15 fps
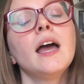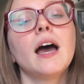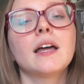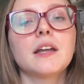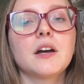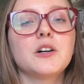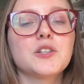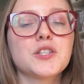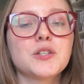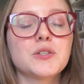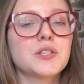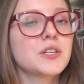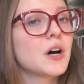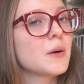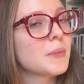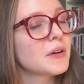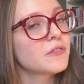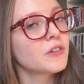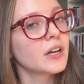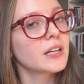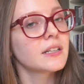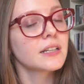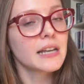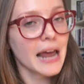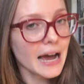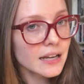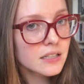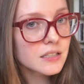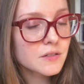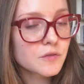and I also saw my friend
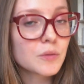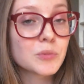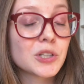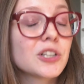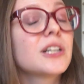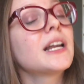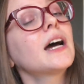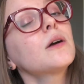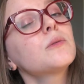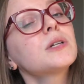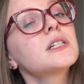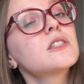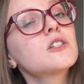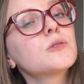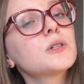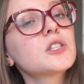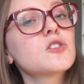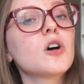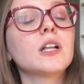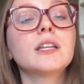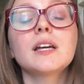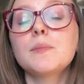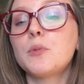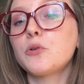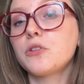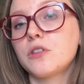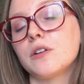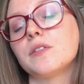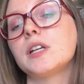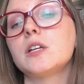Nat from Nerdy Nat Reads do it, so I'll link both of
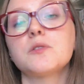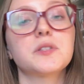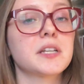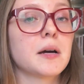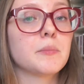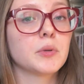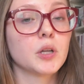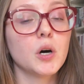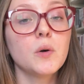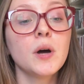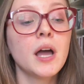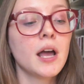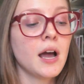their videos down below.